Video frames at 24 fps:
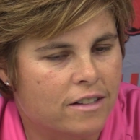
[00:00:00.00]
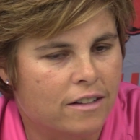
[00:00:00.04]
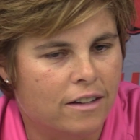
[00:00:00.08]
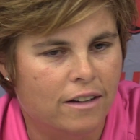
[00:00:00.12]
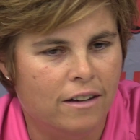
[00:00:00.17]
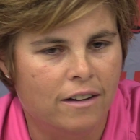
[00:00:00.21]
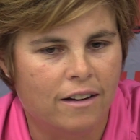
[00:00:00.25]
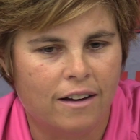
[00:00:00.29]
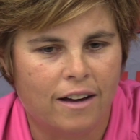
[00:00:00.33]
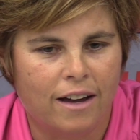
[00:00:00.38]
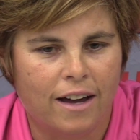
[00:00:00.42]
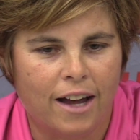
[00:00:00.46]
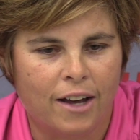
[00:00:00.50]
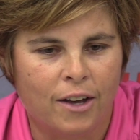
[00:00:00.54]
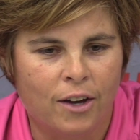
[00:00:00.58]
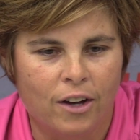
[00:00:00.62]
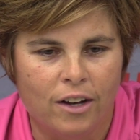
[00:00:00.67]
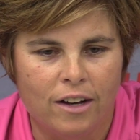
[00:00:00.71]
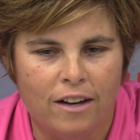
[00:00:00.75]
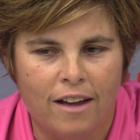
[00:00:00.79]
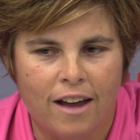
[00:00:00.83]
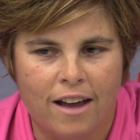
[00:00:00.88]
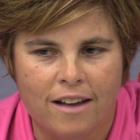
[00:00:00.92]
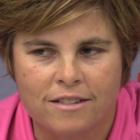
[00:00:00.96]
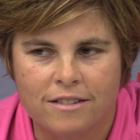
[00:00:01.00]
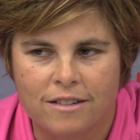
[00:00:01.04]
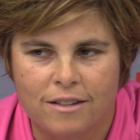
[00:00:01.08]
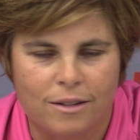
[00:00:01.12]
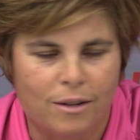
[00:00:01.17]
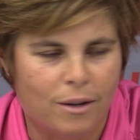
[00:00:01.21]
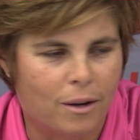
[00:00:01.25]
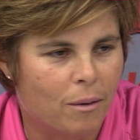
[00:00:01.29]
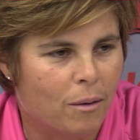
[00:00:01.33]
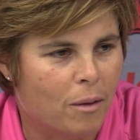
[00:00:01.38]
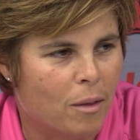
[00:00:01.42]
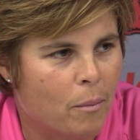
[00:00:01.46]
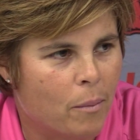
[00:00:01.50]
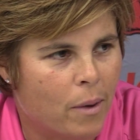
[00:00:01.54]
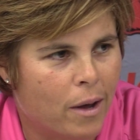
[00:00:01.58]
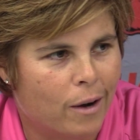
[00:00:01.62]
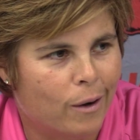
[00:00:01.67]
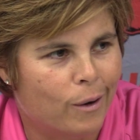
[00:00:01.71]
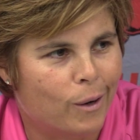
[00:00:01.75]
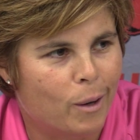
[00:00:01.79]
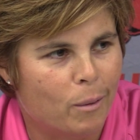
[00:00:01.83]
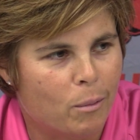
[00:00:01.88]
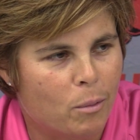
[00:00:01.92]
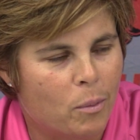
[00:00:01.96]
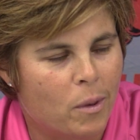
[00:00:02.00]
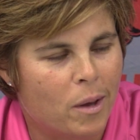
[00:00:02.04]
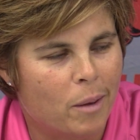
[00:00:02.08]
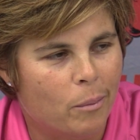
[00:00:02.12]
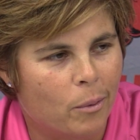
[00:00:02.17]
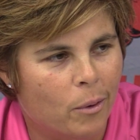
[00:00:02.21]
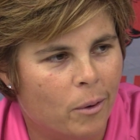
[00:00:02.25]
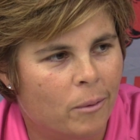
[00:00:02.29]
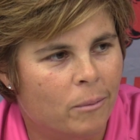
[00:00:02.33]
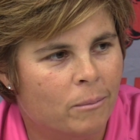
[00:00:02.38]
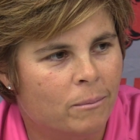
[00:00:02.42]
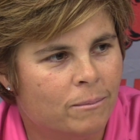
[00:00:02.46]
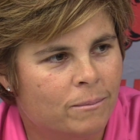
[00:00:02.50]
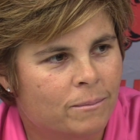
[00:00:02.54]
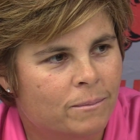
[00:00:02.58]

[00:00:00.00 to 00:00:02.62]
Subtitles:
And I couldn't ask to do it with a better group of people.